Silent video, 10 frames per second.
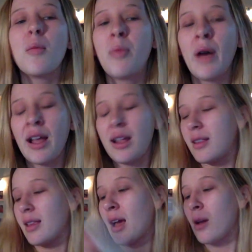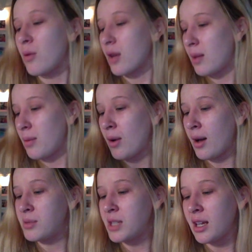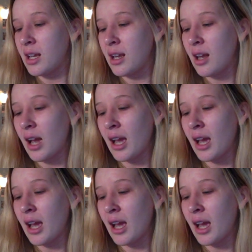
but I will keep you updated.